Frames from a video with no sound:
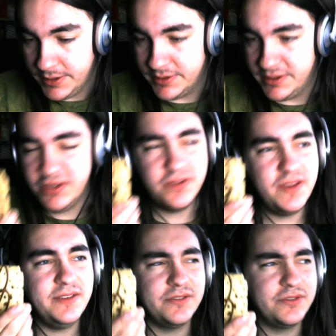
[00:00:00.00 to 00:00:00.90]
These
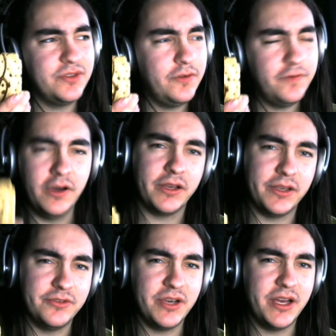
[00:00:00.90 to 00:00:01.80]
things are so
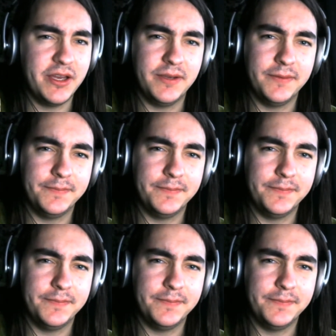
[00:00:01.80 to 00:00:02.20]
fucking dry.